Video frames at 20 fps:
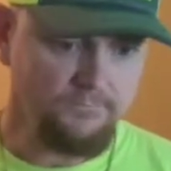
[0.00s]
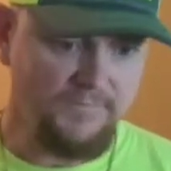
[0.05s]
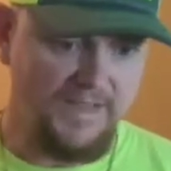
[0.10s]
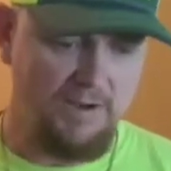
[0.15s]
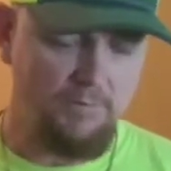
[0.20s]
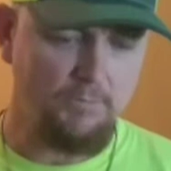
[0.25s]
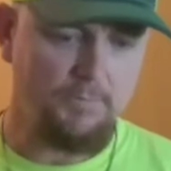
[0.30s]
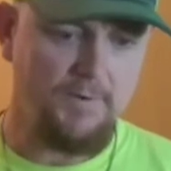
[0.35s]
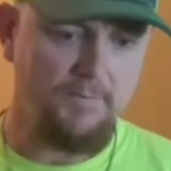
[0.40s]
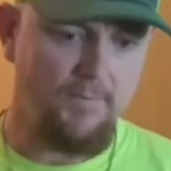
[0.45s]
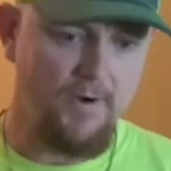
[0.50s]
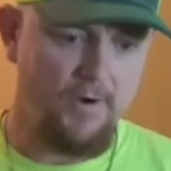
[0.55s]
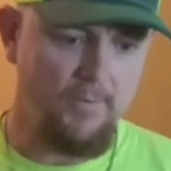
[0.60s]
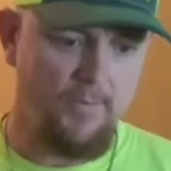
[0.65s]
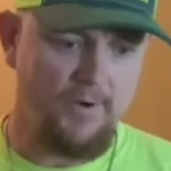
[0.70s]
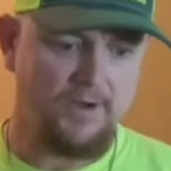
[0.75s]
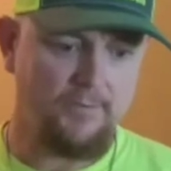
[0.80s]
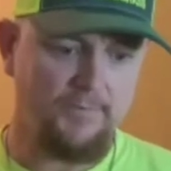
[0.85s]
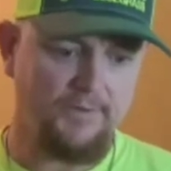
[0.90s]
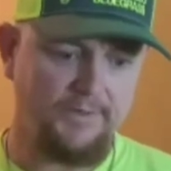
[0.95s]
that would be my
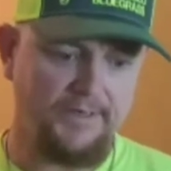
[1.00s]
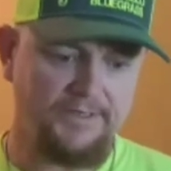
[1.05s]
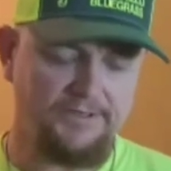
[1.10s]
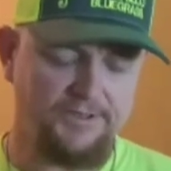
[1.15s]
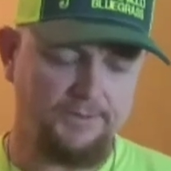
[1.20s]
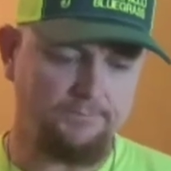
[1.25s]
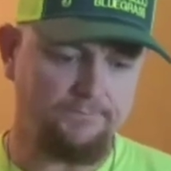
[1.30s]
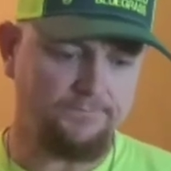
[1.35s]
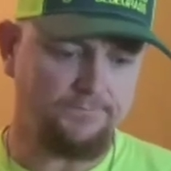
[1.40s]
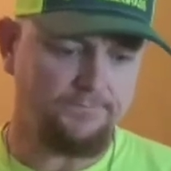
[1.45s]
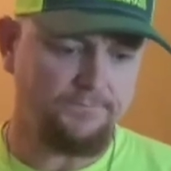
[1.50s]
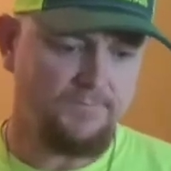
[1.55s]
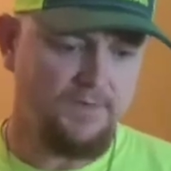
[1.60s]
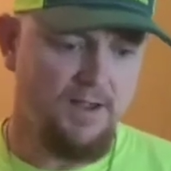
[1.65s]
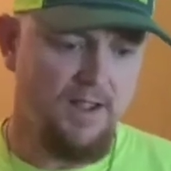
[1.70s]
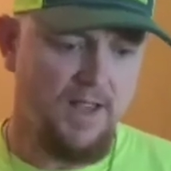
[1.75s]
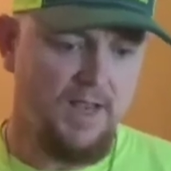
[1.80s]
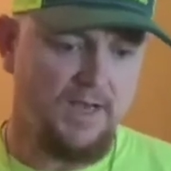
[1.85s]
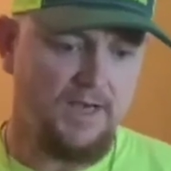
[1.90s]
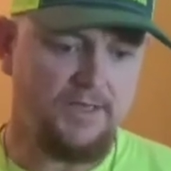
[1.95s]
recommendation.
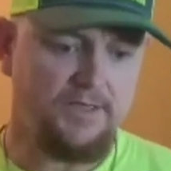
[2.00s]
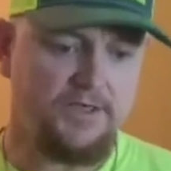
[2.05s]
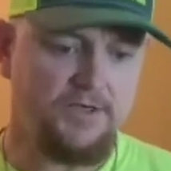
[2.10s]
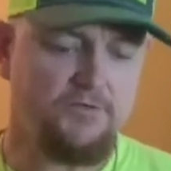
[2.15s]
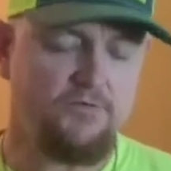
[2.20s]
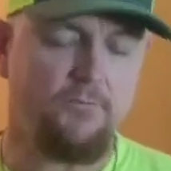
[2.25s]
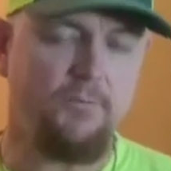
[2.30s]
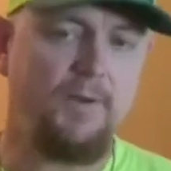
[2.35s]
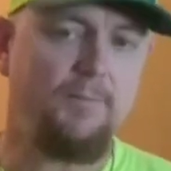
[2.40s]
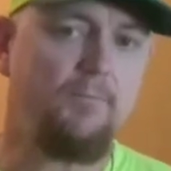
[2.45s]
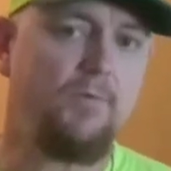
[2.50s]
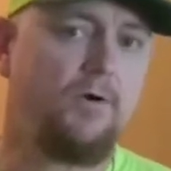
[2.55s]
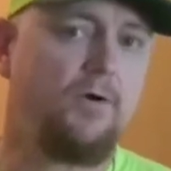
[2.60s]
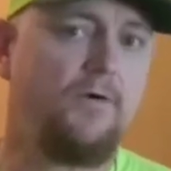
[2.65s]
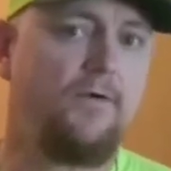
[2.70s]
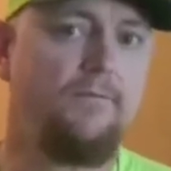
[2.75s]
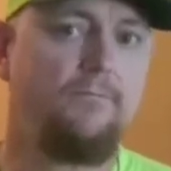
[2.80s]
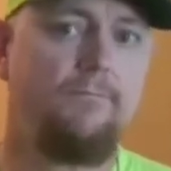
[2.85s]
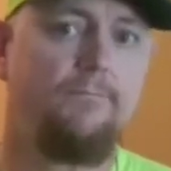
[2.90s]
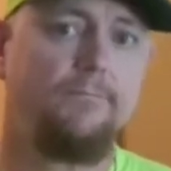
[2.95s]
And just
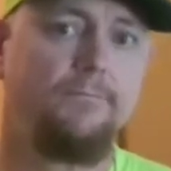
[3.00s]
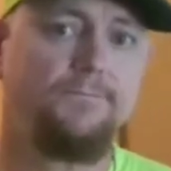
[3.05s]
remember,